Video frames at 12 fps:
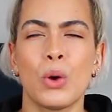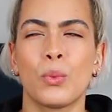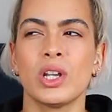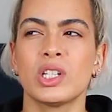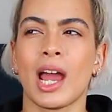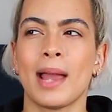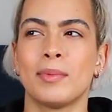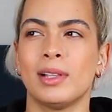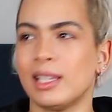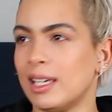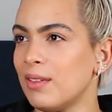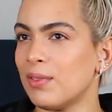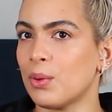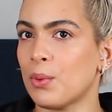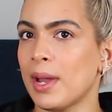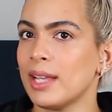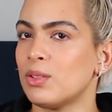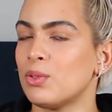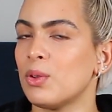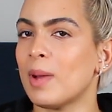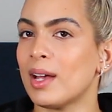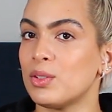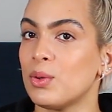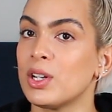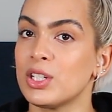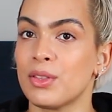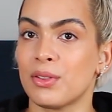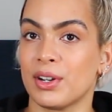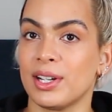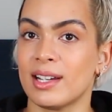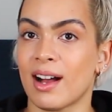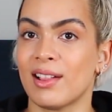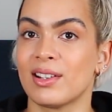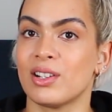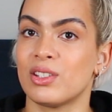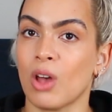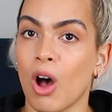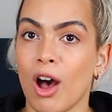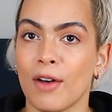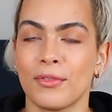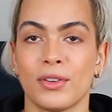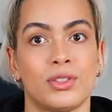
which I believe equates to about $230 off.